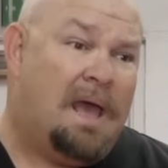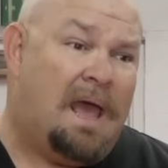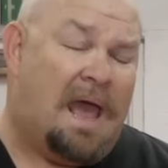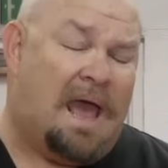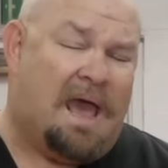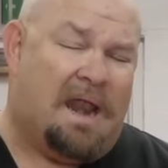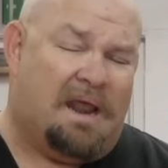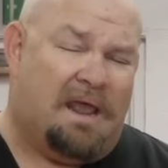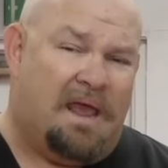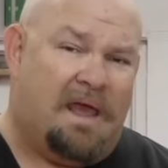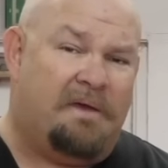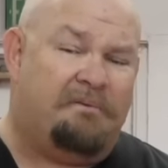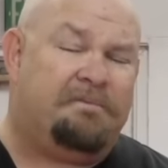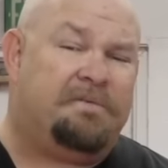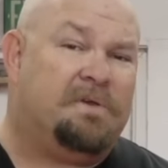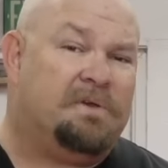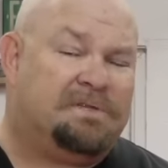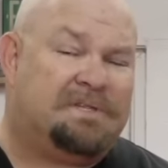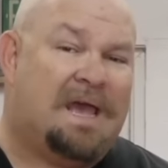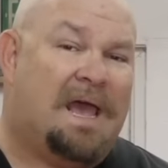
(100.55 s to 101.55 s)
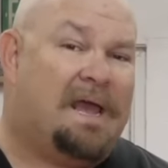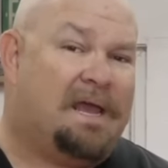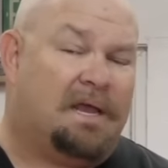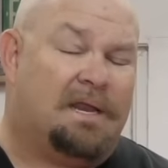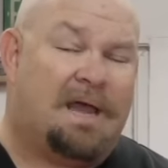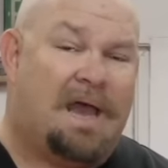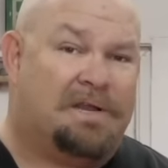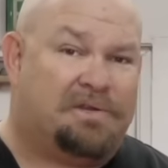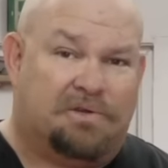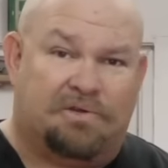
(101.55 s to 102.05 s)
And if you take a
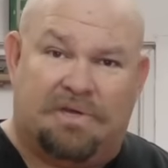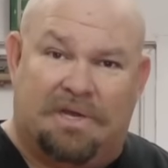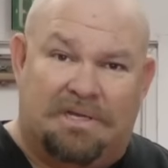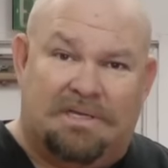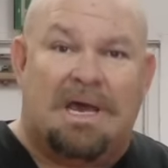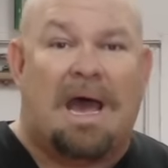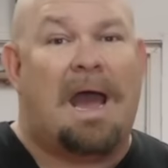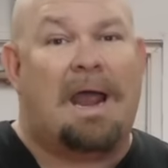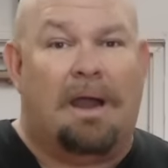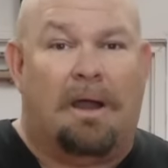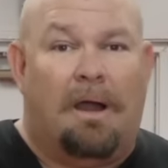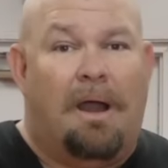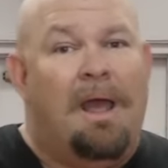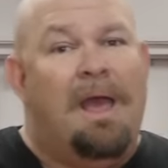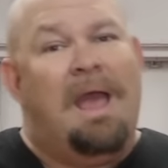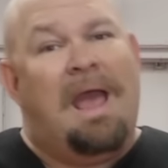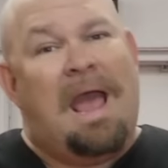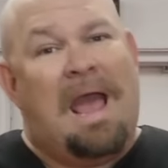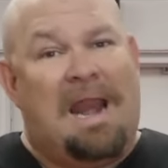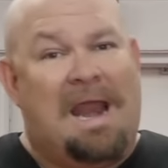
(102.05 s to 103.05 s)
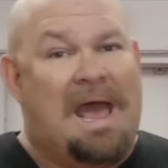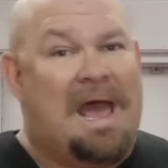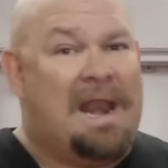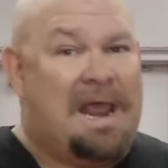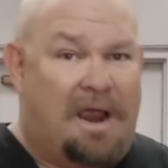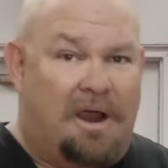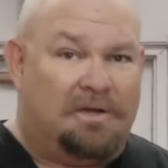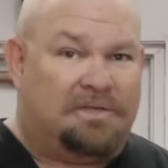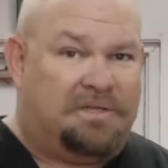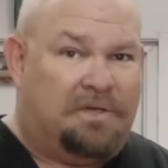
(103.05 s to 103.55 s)
nitrogen tire and add
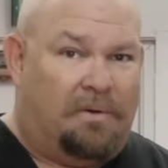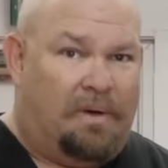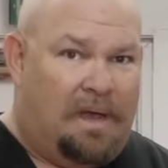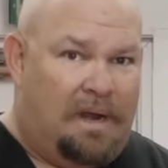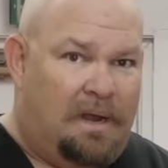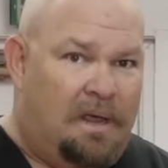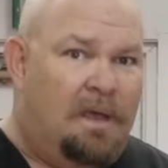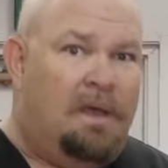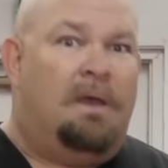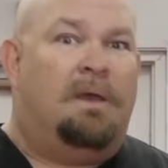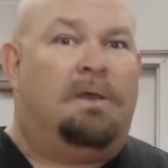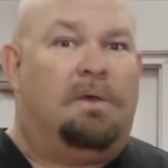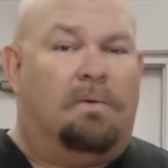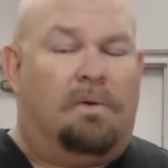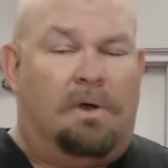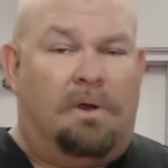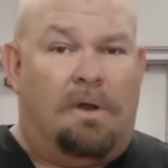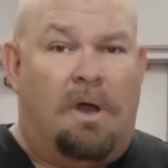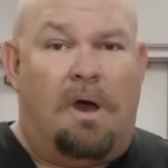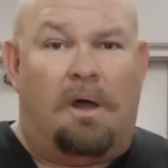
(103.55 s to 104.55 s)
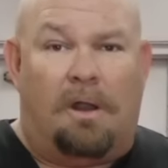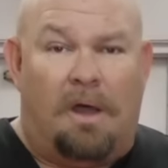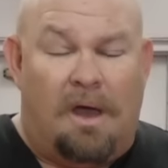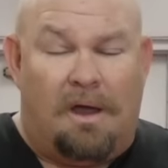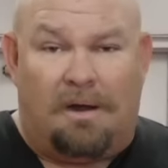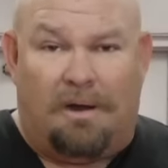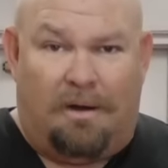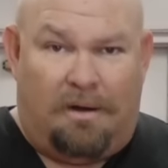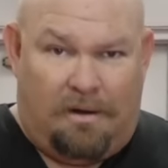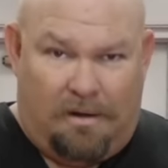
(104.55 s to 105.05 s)
air to it, you are no
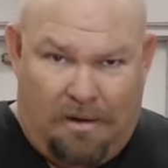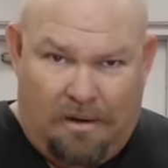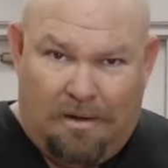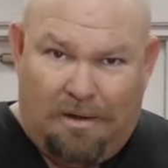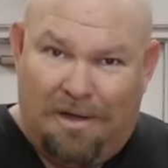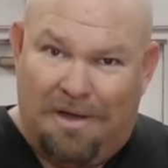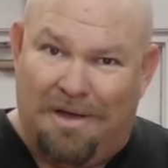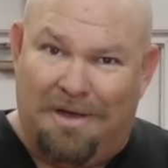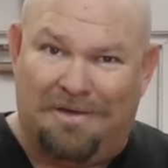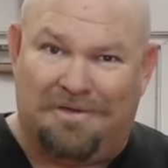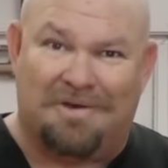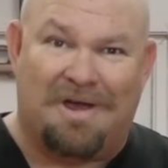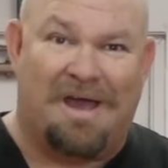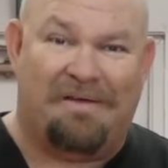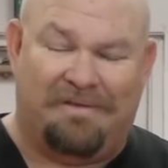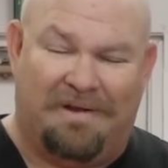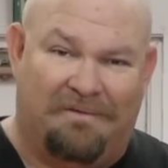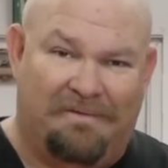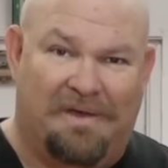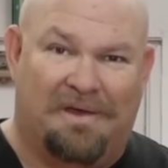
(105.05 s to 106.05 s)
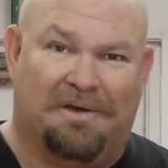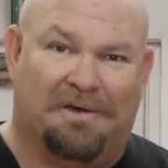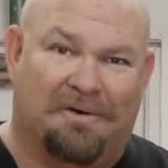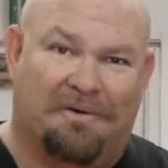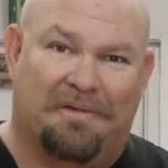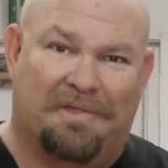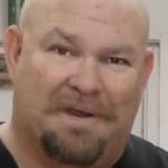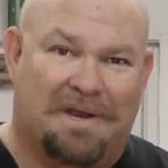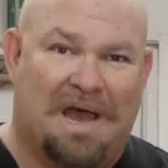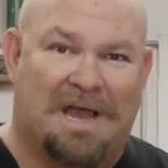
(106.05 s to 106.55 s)
longer driving a vehicle
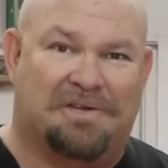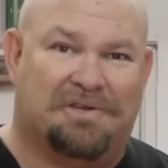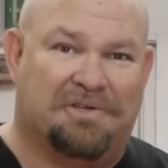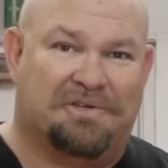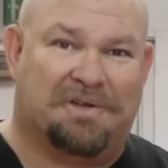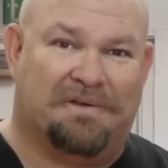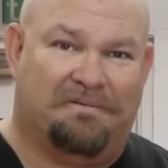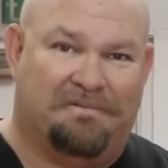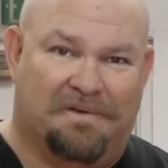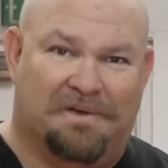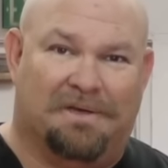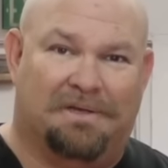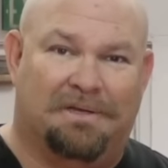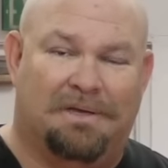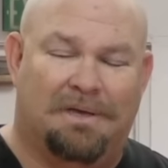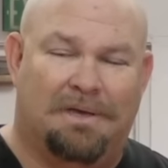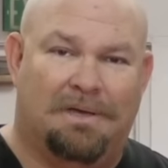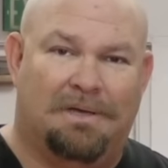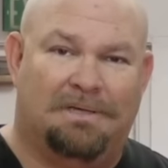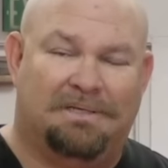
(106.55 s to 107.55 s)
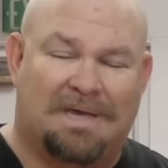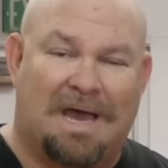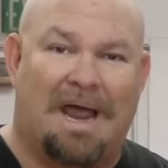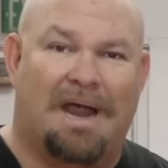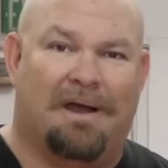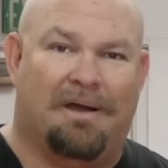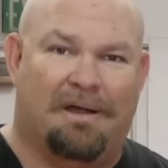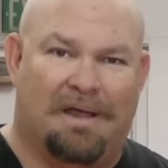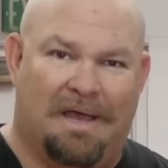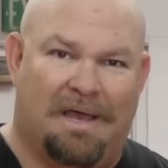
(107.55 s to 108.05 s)
with a nitrogen-filled
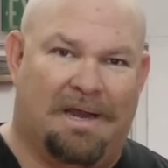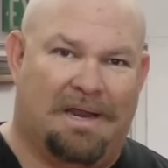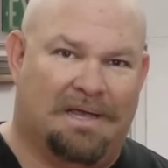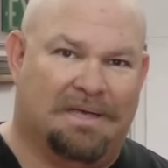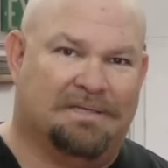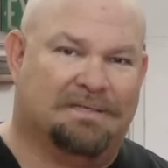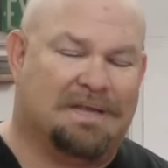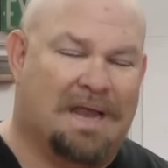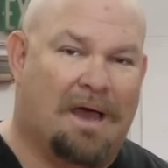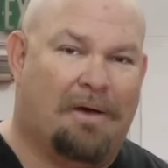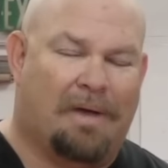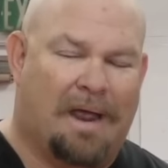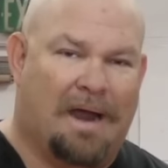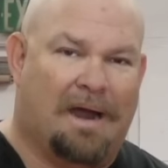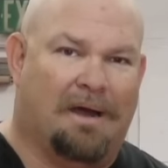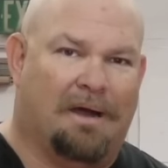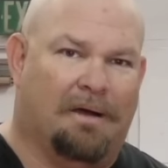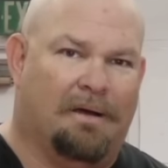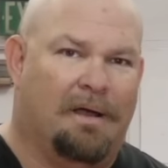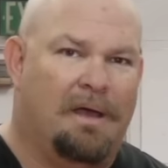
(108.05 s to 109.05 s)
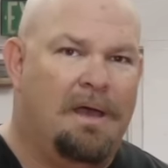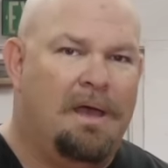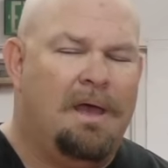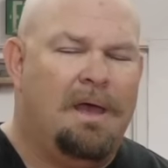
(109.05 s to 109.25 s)
tire. It is now air.